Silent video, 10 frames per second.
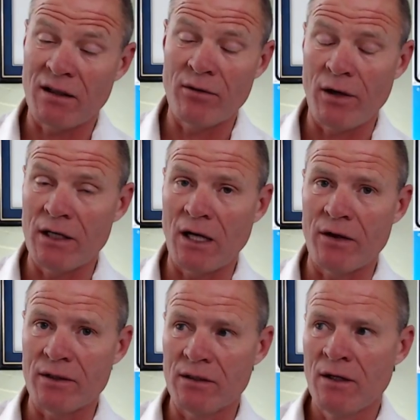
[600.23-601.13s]
you right now
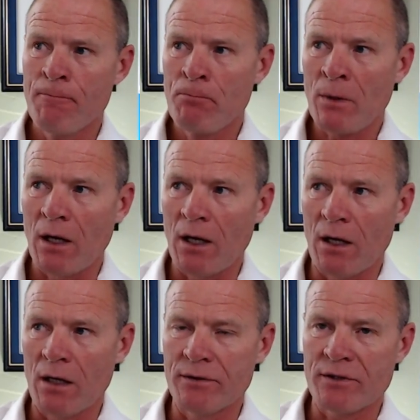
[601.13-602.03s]
that
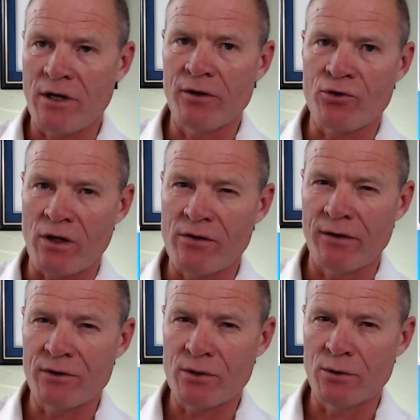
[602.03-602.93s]
Ontario Truck
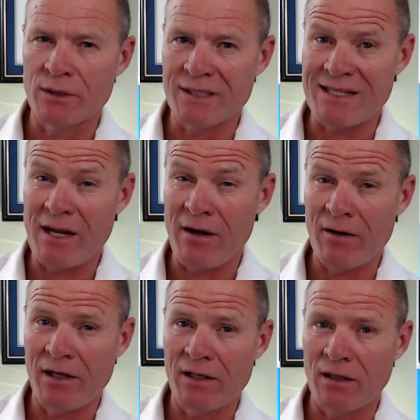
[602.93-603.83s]
Driving School is there
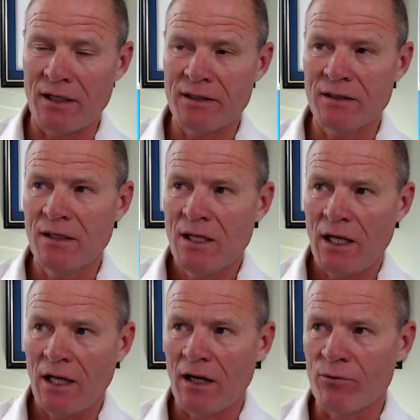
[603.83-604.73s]
in London,
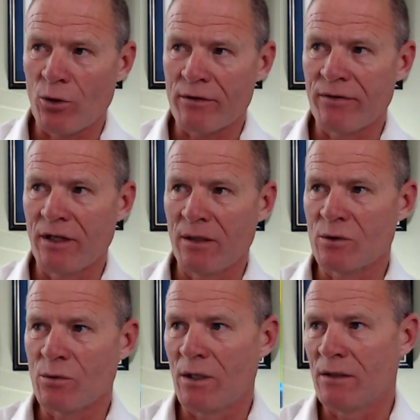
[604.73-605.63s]
and I've worked for them
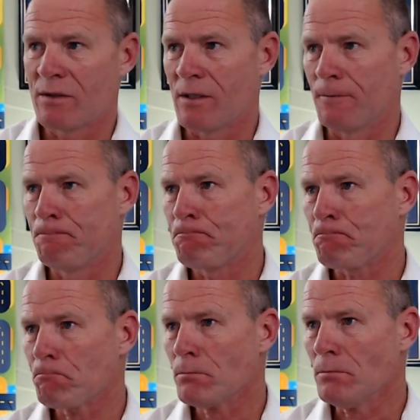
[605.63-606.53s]
as well. So,
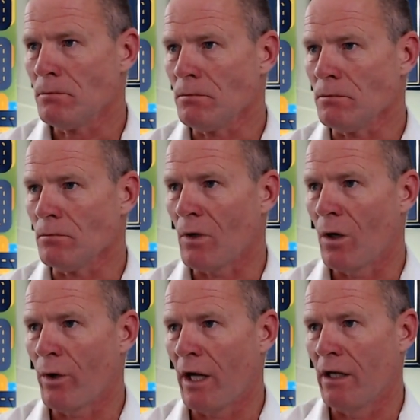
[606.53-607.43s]

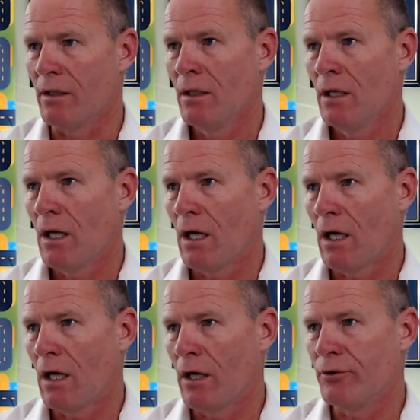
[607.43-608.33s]
okay.
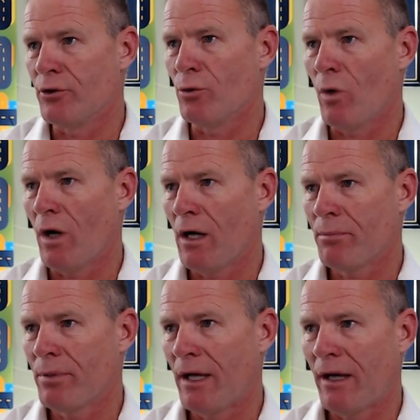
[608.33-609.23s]
Doo-wop,
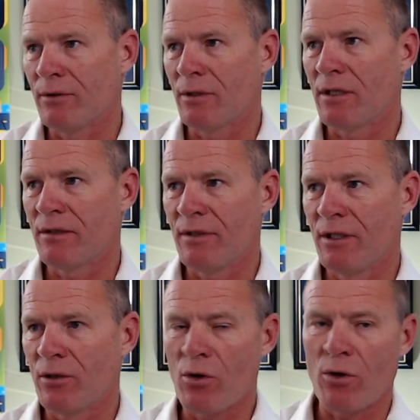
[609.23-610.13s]
have a look at the
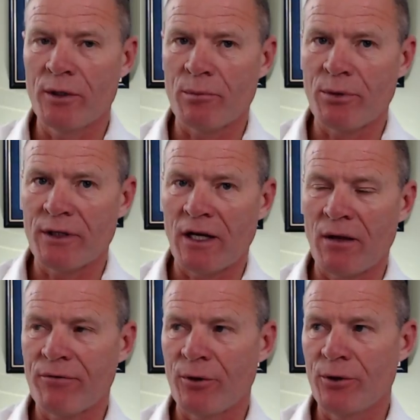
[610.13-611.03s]
video. Corey will put that
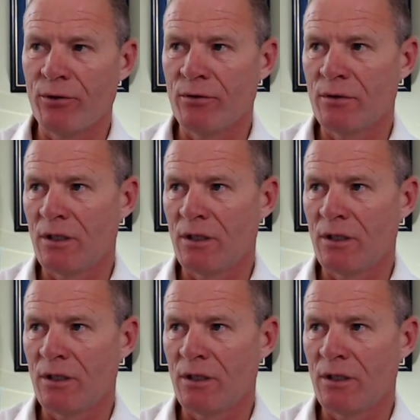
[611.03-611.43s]
up for you